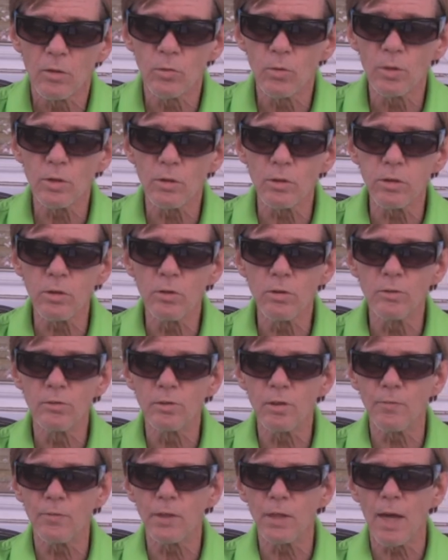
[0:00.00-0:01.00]
to include
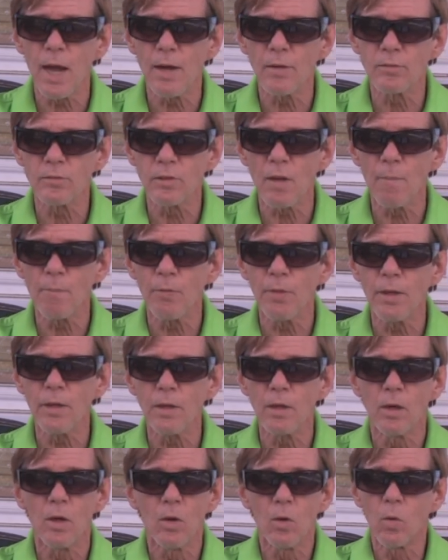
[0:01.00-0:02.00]
sifting out
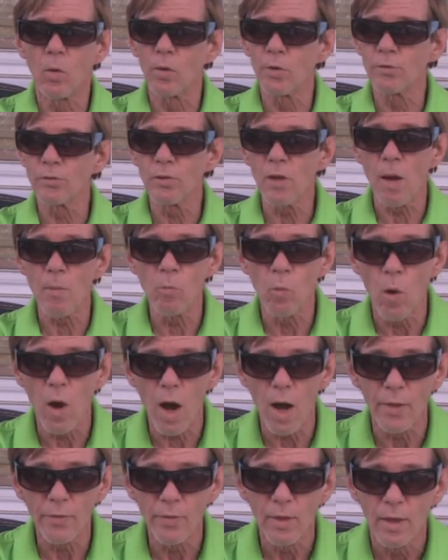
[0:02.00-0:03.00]
something or
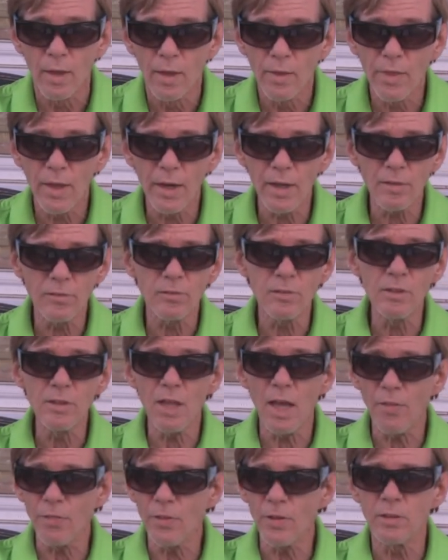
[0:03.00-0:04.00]
someone that has
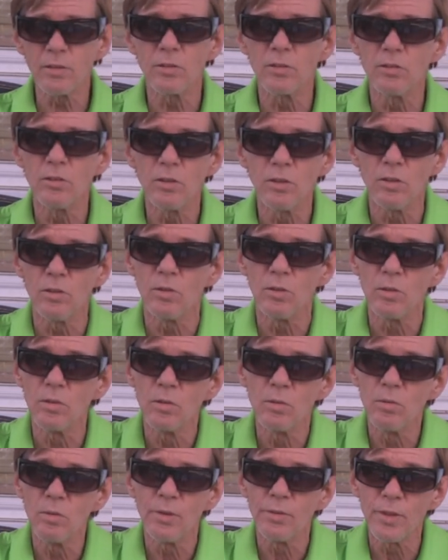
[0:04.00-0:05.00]
nothing to do
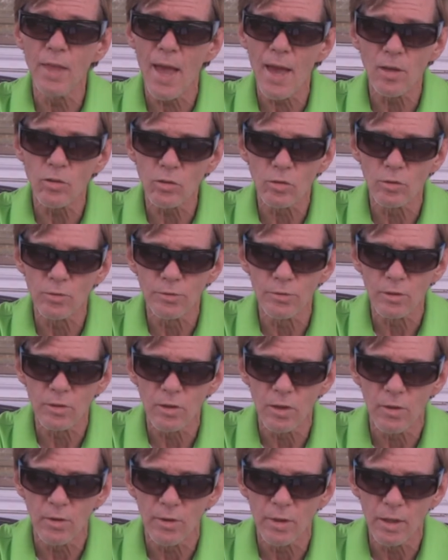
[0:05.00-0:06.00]
with national
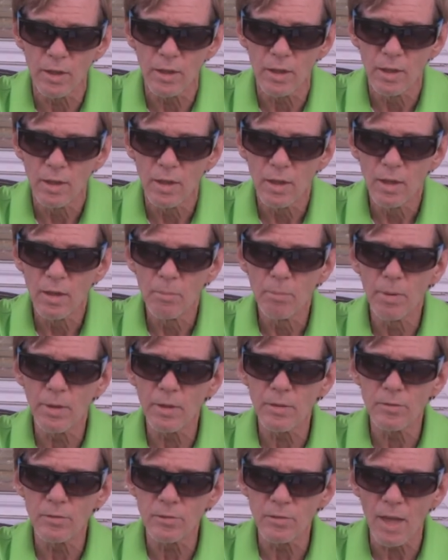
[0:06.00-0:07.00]
security, but
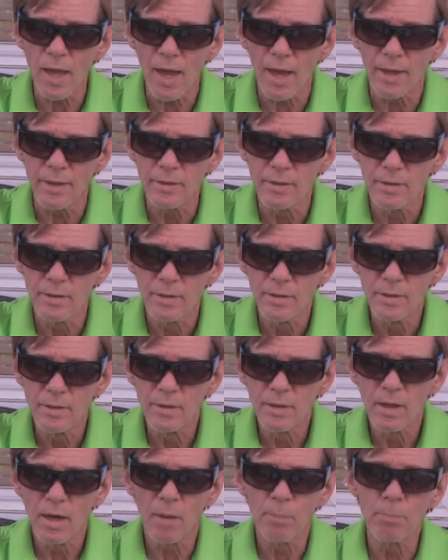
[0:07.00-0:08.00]
instead
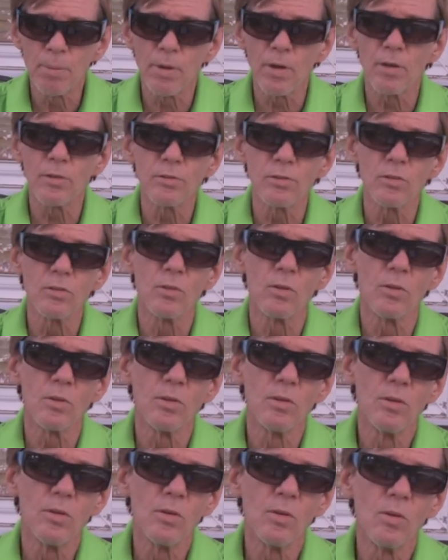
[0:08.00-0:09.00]
a
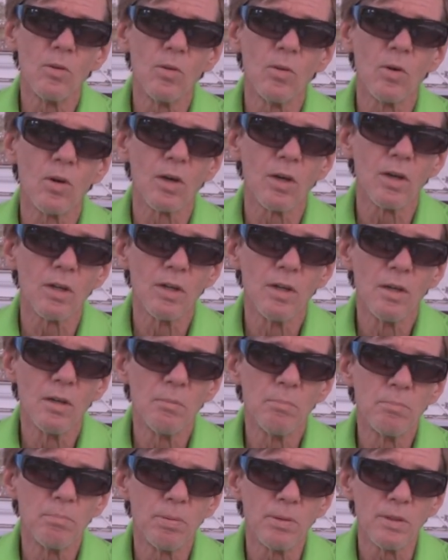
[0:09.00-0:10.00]
personal or
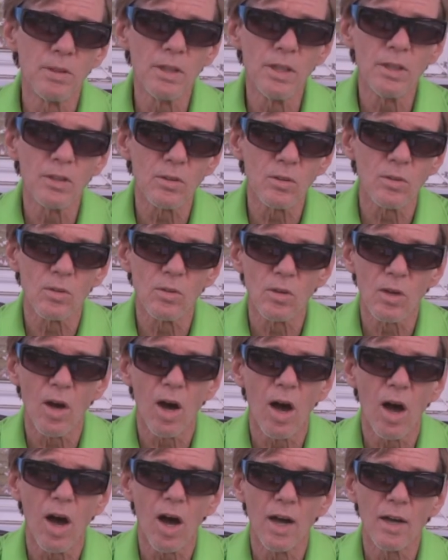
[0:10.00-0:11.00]
political
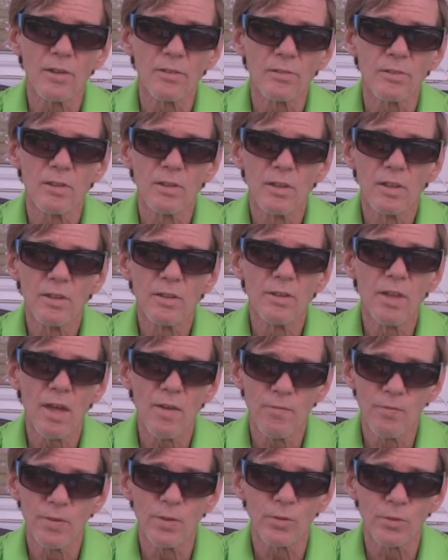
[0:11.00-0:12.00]
cause
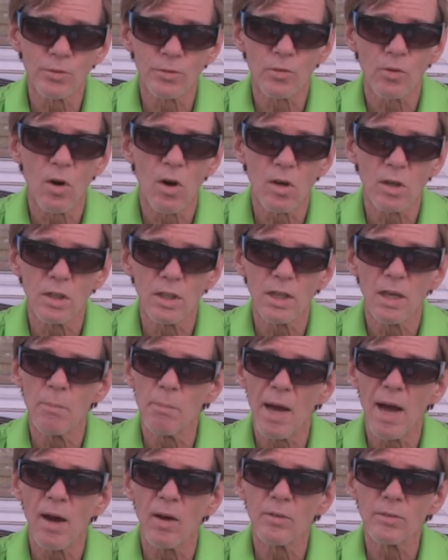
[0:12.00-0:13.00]
they feel strongly
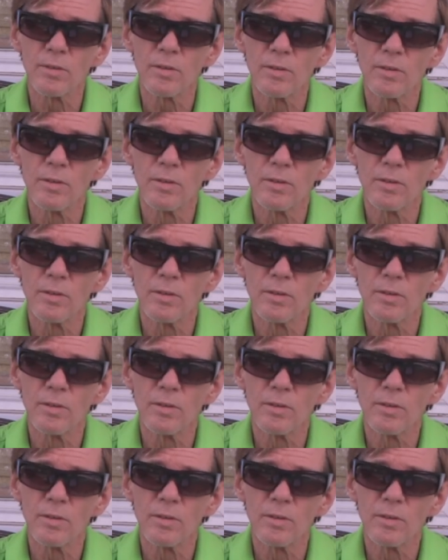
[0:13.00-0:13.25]
about?